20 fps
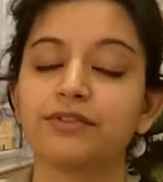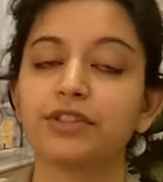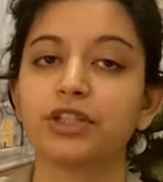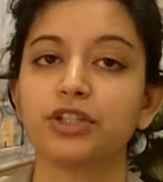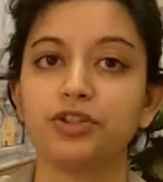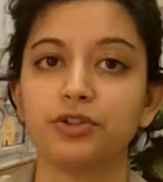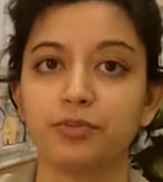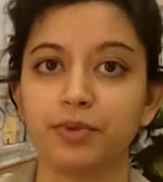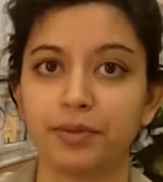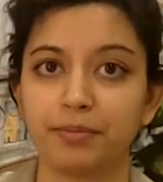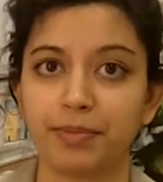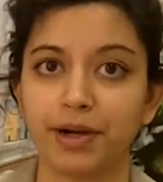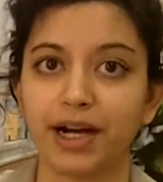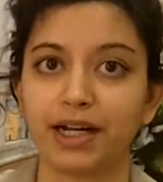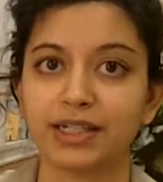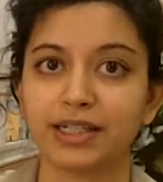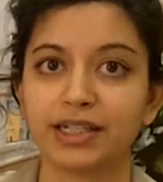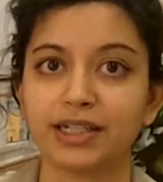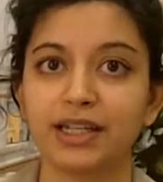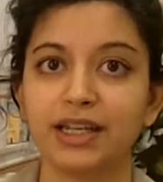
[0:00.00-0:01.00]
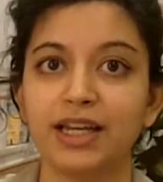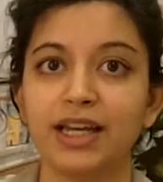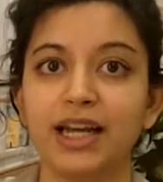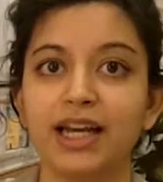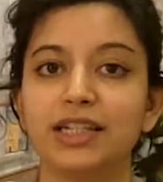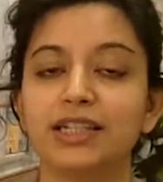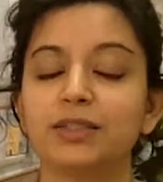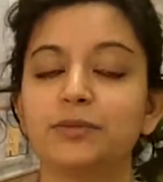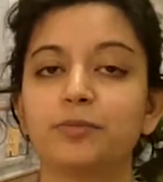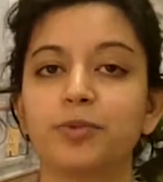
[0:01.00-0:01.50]
of the human body
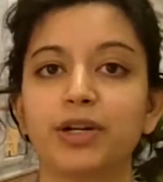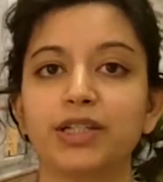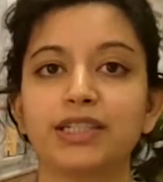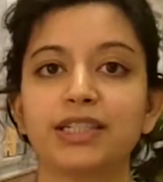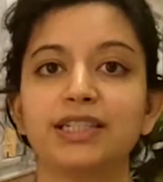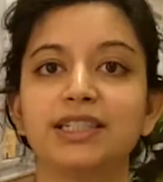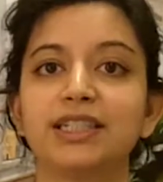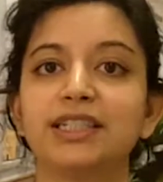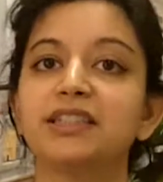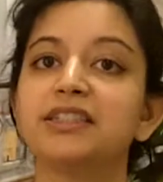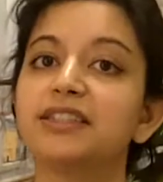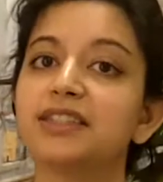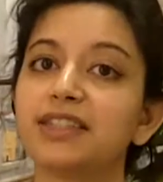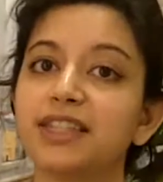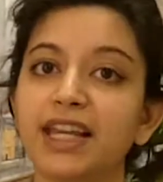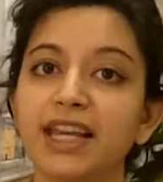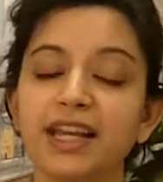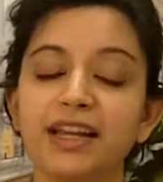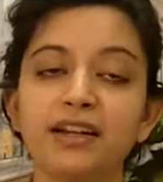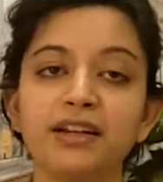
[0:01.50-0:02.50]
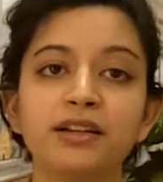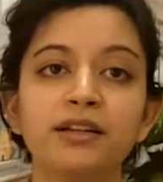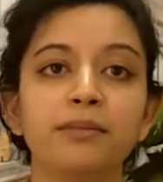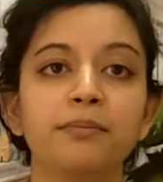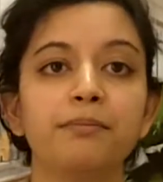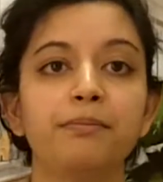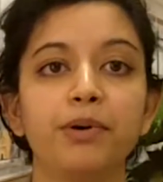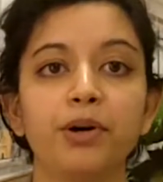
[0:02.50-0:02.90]
and is present in skin,